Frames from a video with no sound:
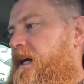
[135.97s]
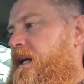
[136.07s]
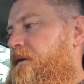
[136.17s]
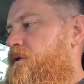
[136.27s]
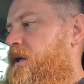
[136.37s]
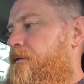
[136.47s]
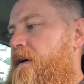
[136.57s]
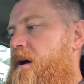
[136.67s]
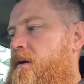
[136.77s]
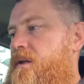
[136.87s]
in FG
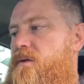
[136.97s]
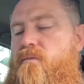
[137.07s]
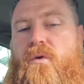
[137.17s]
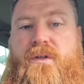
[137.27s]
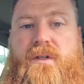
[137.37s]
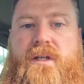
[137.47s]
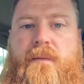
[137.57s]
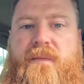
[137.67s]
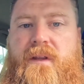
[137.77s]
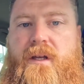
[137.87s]
Falcons wasn't
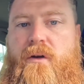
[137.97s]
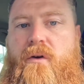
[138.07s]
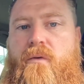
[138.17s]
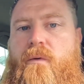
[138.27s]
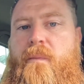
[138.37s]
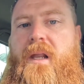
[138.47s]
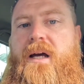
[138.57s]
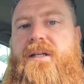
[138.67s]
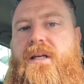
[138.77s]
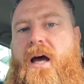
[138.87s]
something that you could
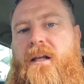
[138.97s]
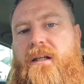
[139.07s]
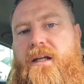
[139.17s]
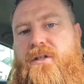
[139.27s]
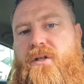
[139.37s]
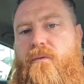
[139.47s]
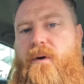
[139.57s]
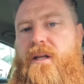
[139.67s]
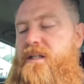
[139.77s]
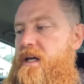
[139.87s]
replace unless you
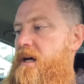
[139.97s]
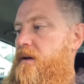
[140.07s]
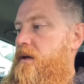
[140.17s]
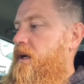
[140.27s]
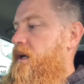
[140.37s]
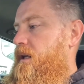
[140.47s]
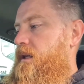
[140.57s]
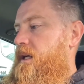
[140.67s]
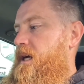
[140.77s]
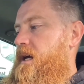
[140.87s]
went down
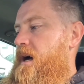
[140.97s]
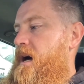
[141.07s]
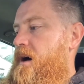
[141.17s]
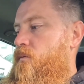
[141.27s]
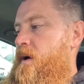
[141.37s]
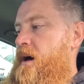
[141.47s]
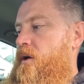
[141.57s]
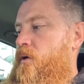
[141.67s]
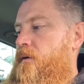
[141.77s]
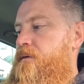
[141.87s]
the
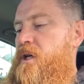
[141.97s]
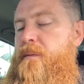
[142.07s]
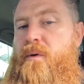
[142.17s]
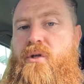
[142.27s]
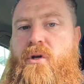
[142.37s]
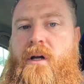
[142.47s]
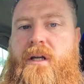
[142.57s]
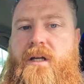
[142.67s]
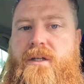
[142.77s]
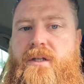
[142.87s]
route of cheaper
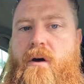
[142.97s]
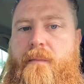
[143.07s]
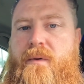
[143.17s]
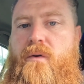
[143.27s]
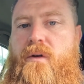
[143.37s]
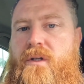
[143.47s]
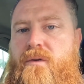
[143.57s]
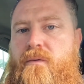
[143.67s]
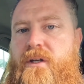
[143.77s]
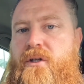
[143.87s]
Chinese type
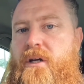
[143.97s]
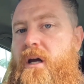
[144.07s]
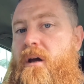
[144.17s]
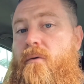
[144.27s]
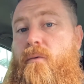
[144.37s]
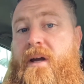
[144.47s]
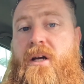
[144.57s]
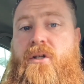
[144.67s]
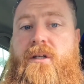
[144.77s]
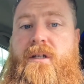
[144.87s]
units, which we
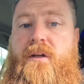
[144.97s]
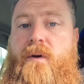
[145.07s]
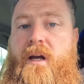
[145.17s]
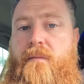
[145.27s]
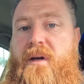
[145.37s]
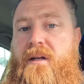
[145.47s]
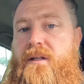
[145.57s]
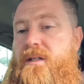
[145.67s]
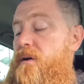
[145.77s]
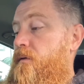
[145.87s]
actually did recommend
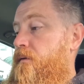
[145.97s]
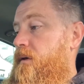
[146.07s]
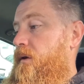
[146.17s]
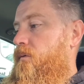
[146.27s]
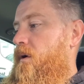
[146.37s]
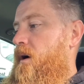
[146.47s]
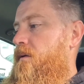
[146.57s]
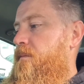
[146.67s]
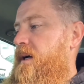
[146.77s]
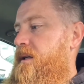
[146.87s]
and sell for a little while,
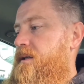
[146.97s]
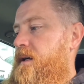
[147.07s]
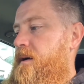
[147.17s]
but